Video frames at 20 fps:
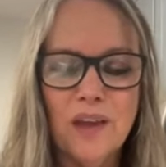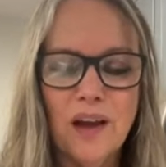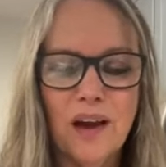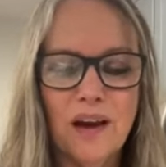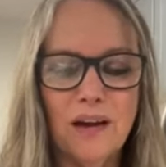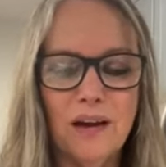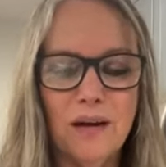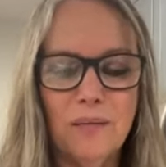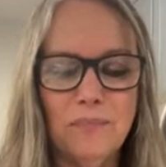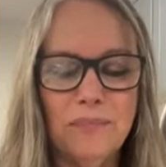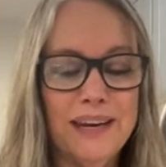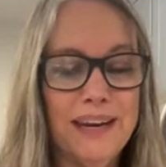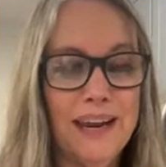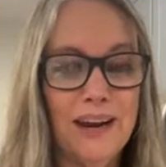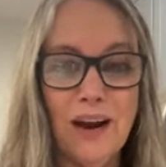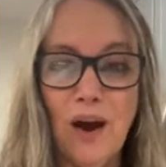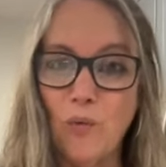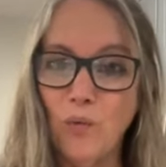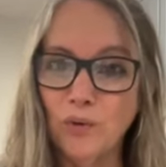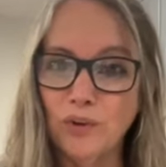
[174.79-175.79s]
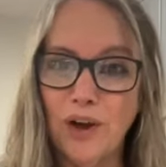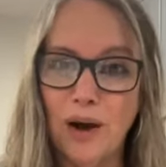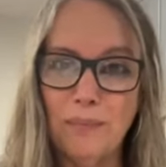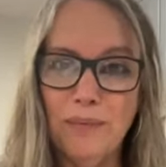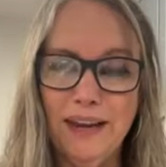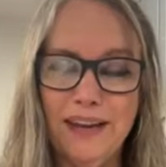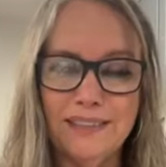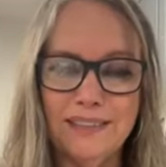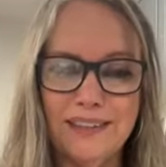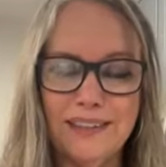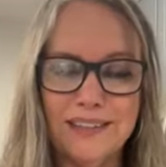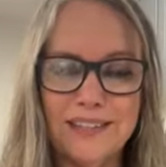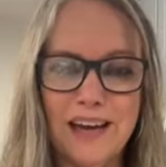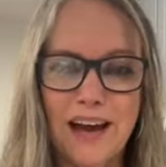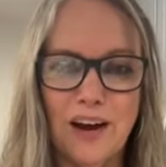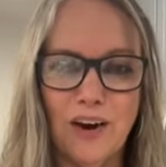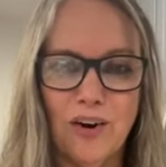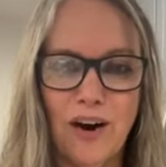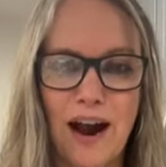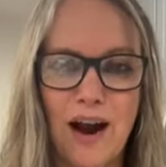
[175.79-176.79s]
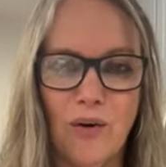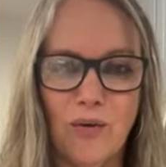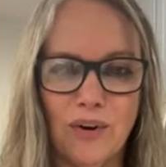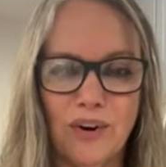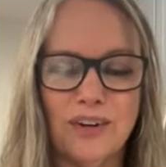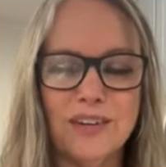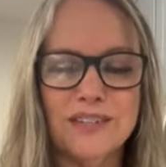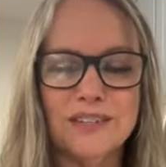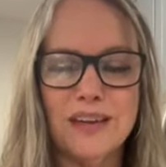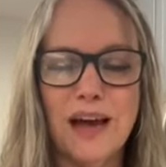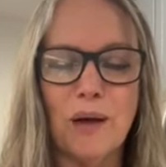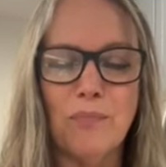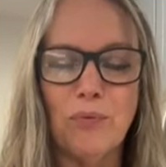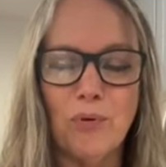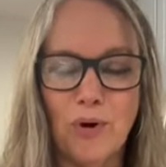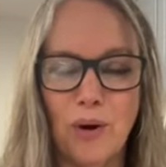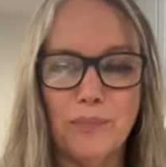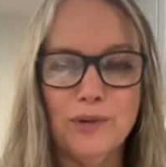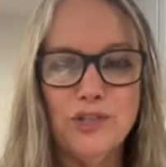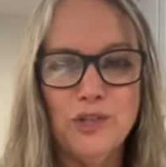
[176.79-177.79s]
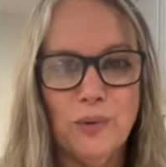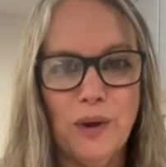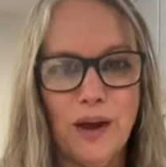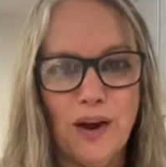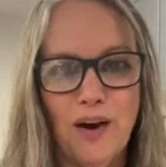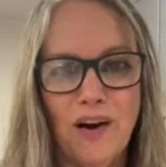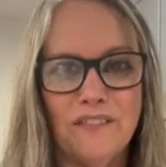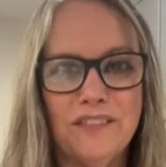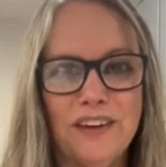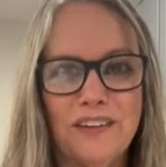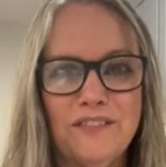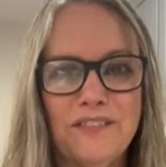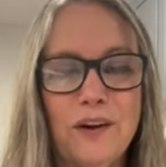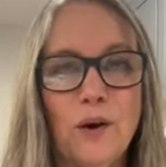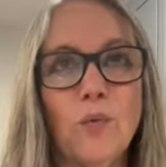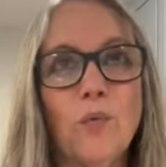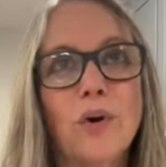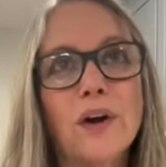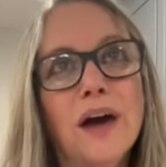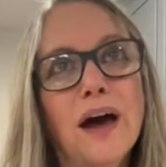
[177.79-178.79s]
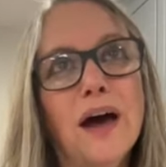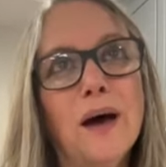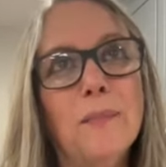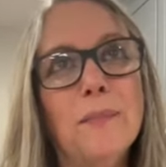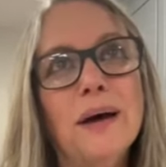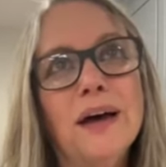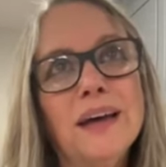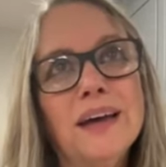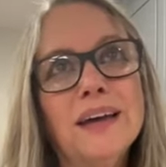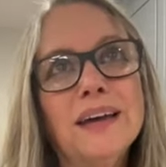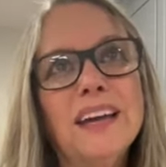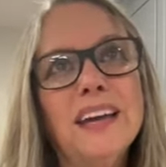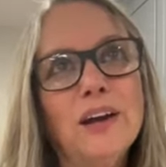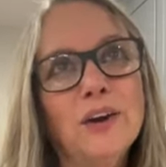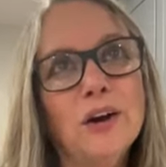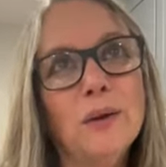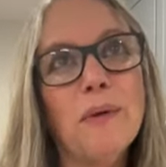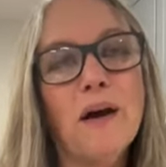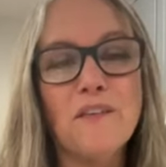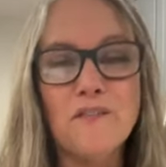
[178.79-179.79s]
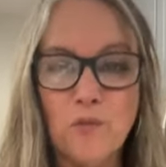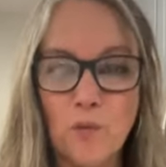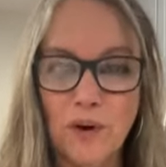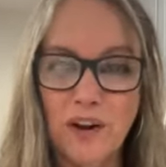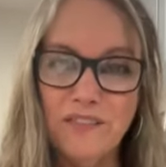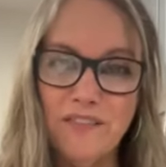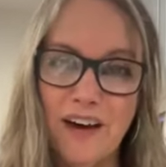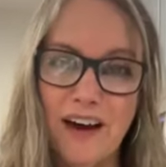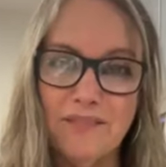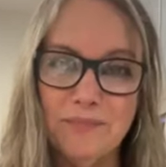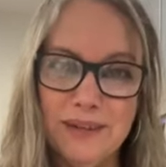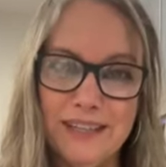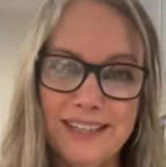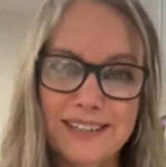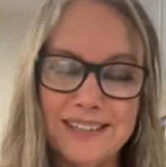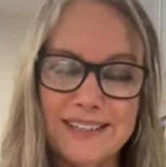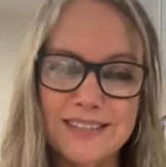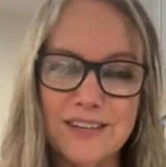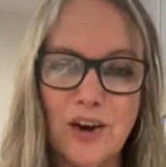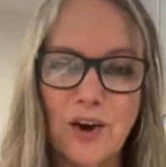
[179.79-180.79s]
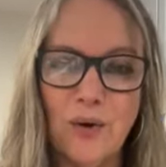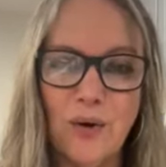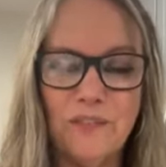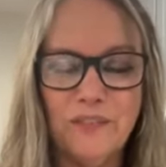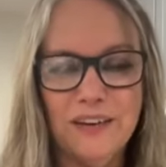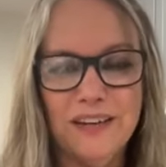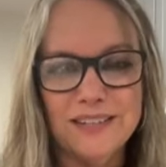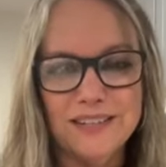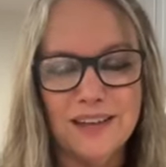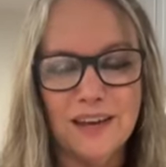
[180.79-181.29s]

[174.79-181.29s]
But again, I will not make it the entire hour because I promise you a coughing fit will come here in about 45 minutes. So if it doesn't